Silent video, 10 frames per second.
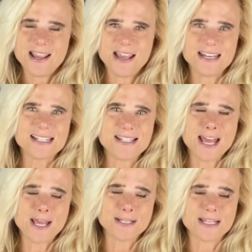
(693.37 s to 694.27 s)
and it
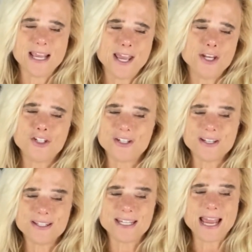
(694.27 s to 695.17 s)
says, "And
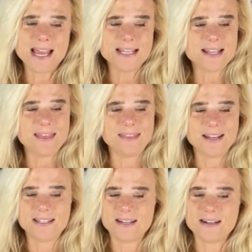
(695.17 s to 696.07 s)
just as
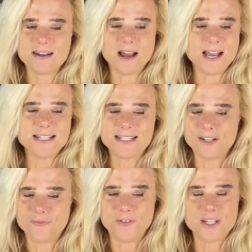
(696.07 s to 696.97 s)
they did not
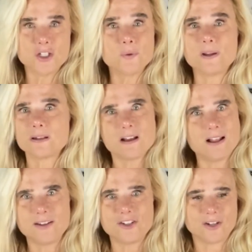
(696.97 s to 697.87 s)
see fit to
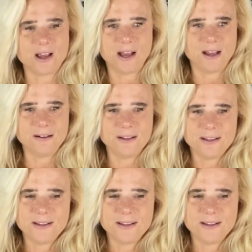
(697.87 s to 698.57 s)
acknowledge God,